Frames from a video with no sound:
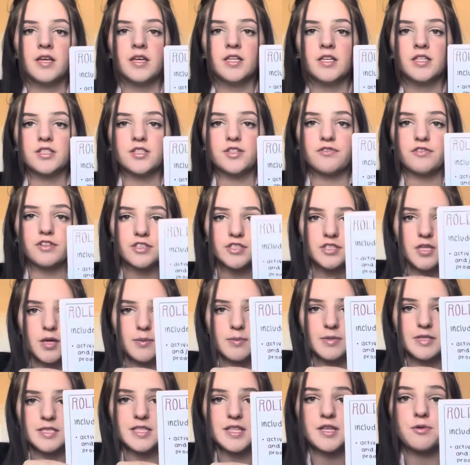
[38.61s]
So first up
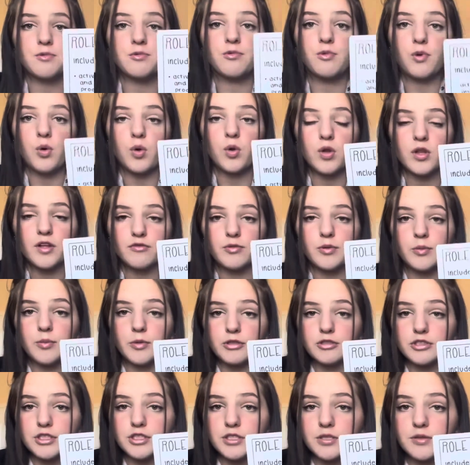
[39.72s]
is the role of
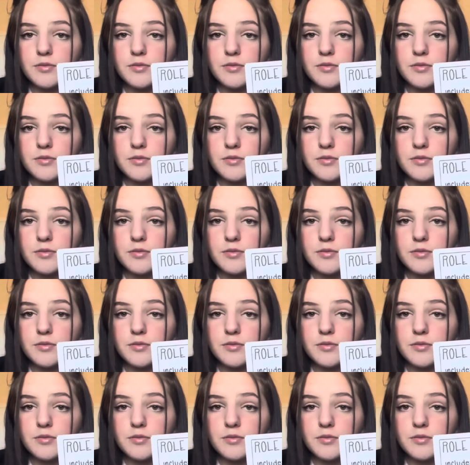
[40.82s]
promotion.